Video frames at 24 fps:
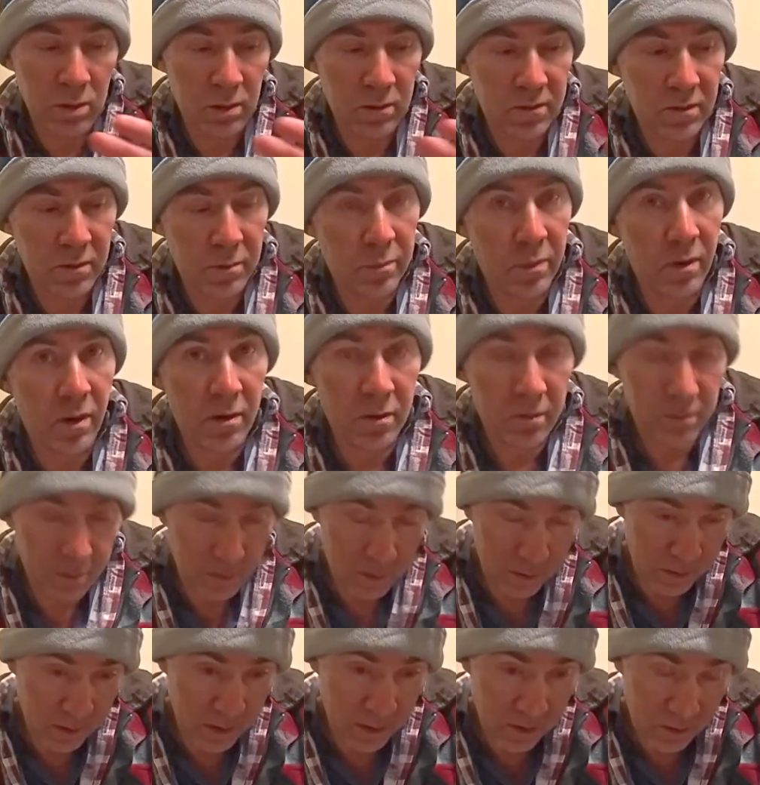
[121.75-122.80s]
of the boat
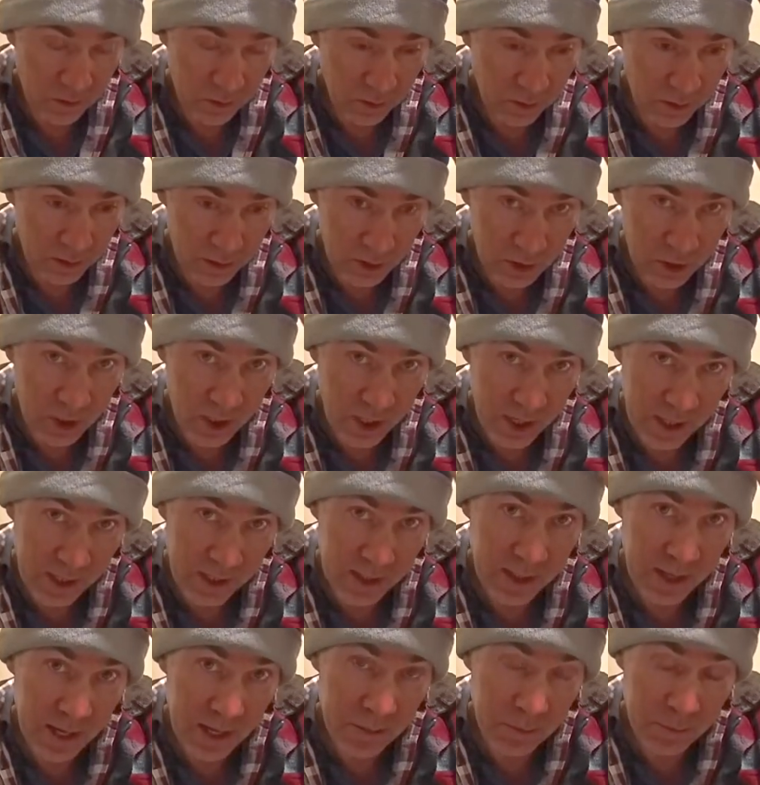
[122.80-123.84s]
and then try and shade
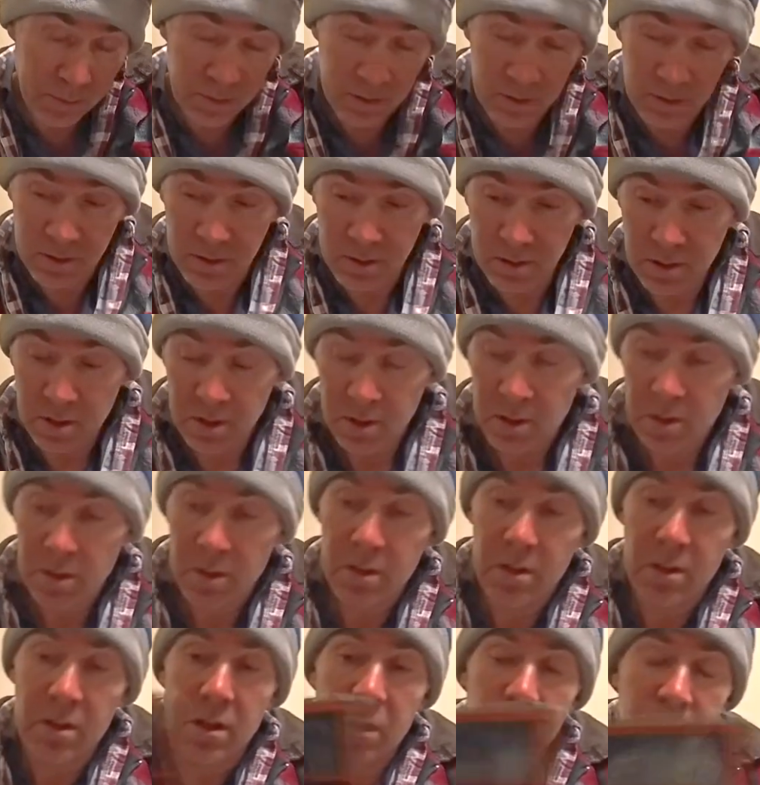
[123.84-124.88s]
that, but
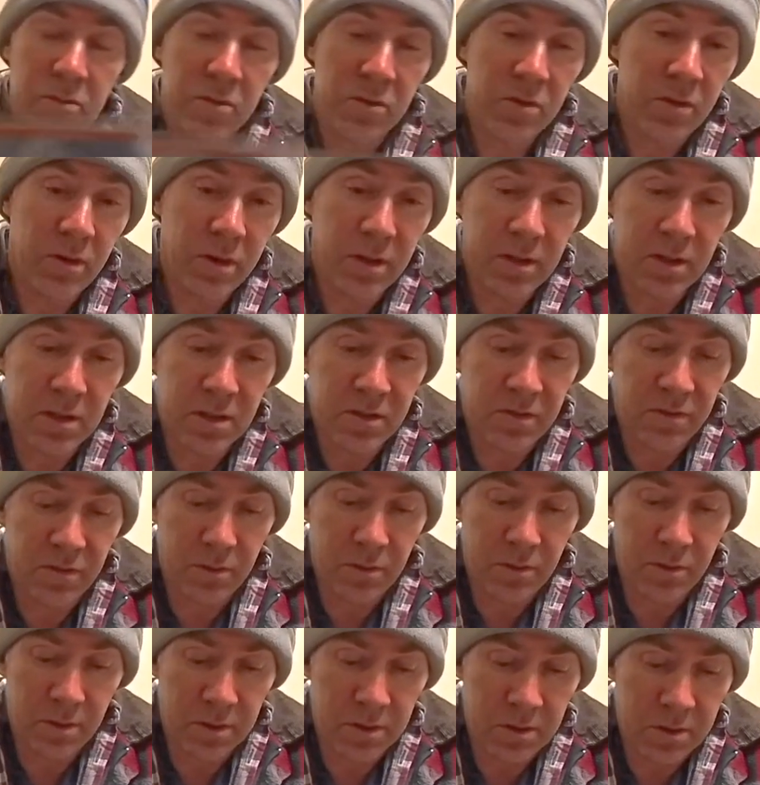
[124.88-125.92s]
I'll try this
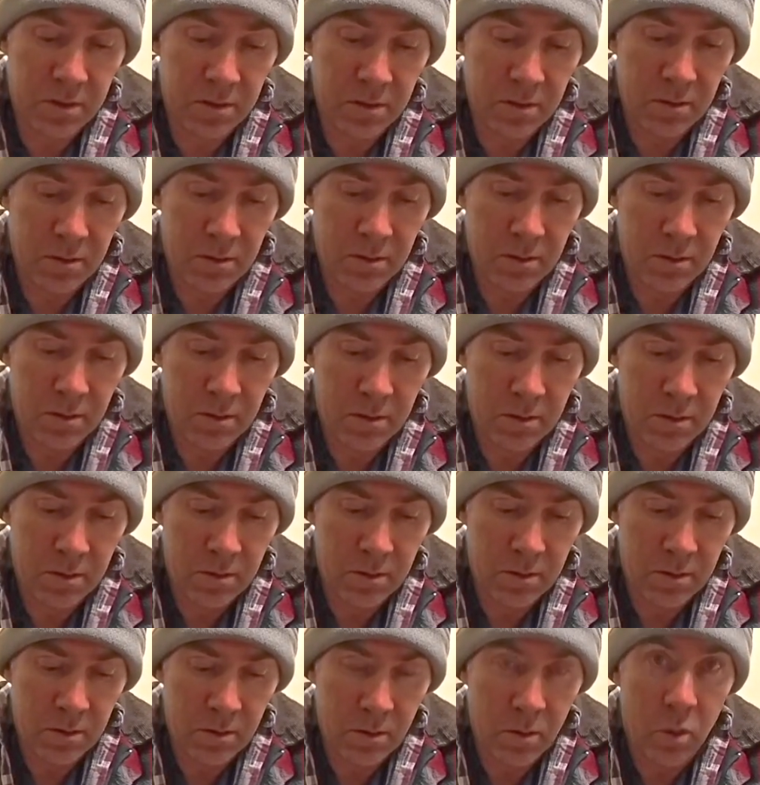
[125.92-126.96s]
first,
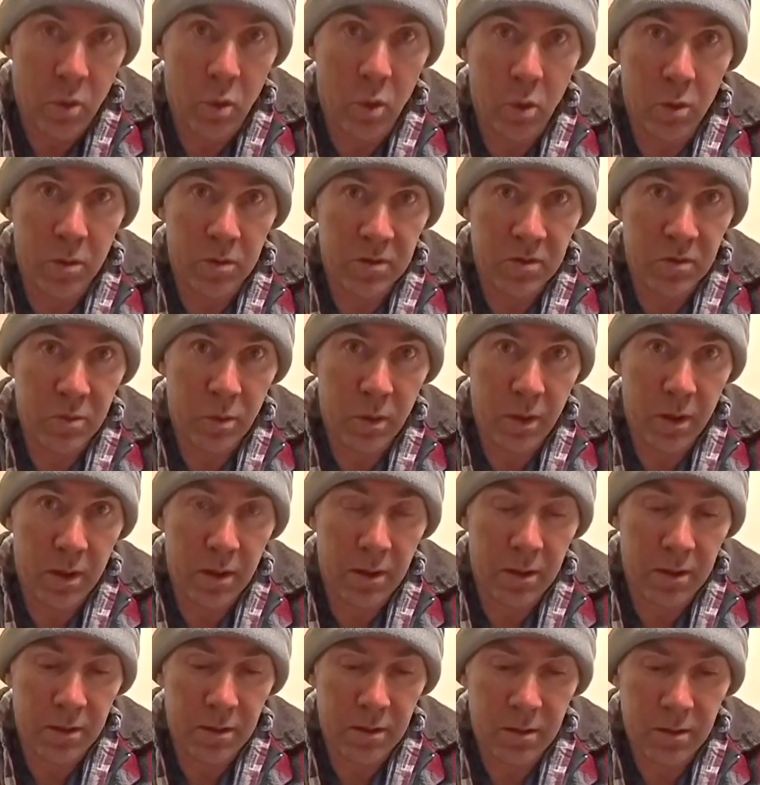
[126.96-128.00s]
or as well,
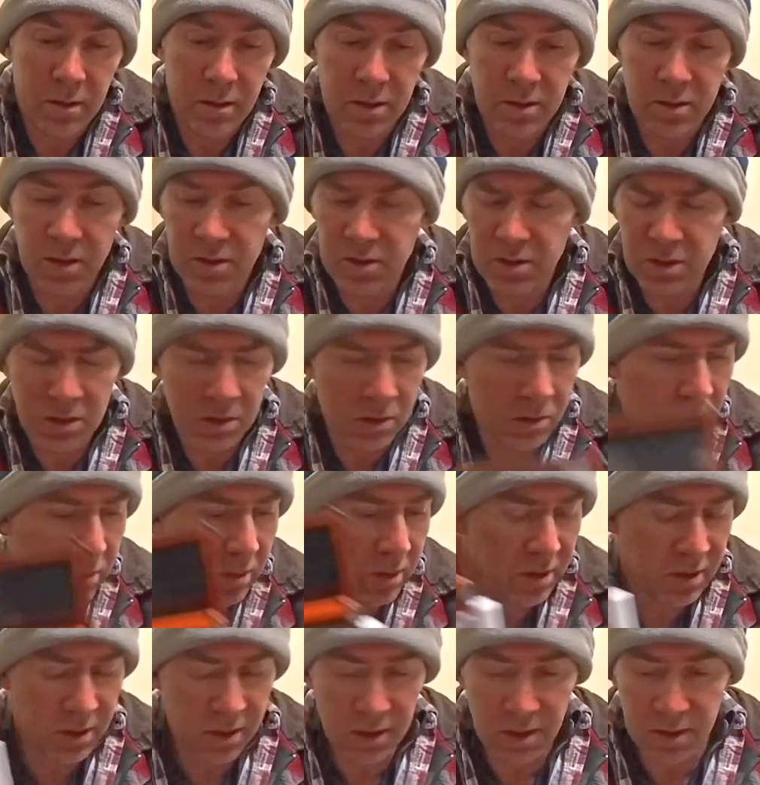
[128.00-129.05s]
because I just couldn't
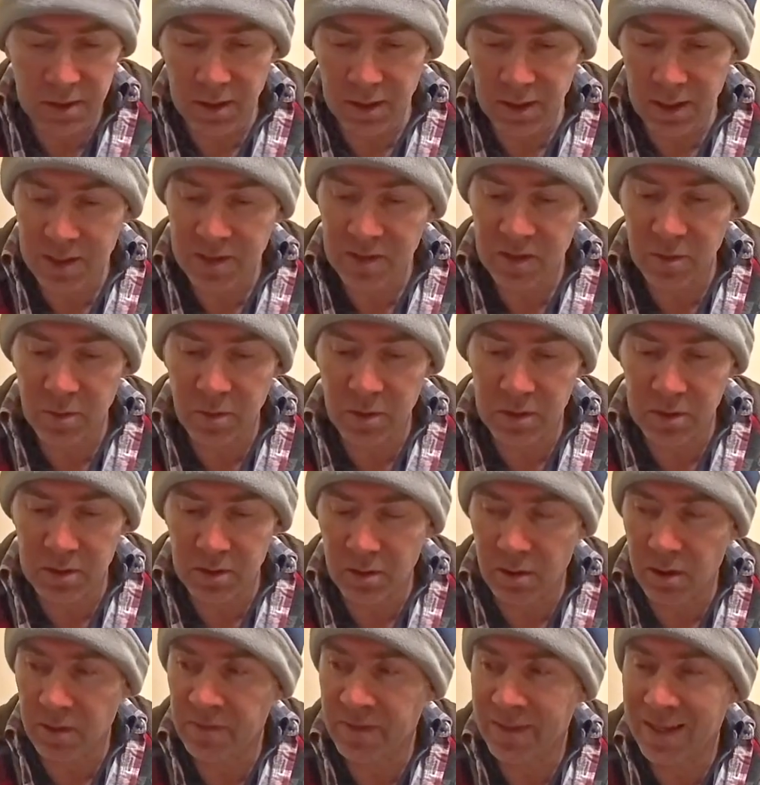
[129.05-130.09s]
see it. The last time I
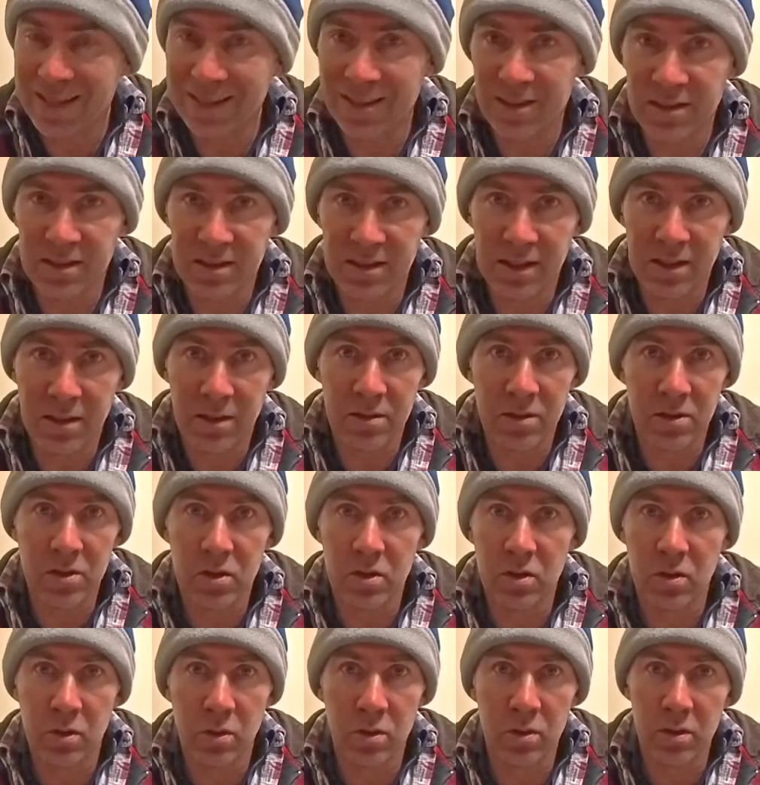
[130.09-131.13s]
dived, as I said, I just
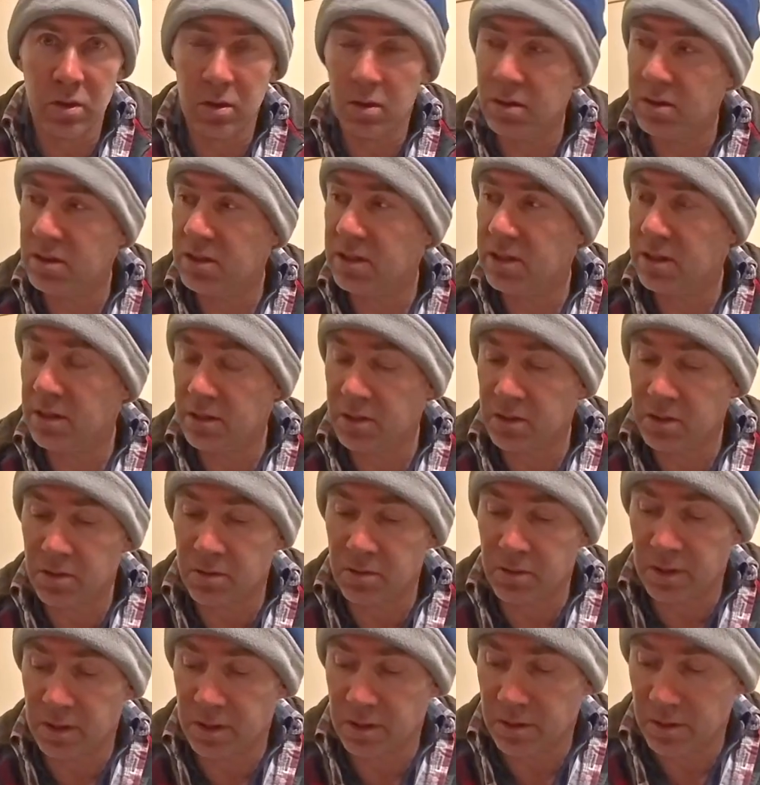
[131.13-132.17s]
could not see the
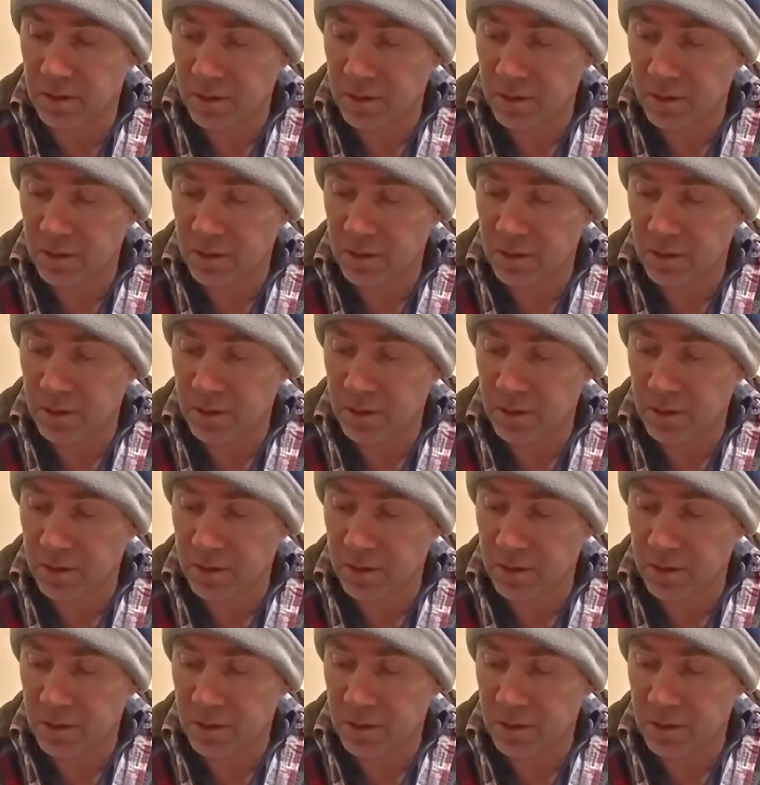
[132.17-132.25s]
screen.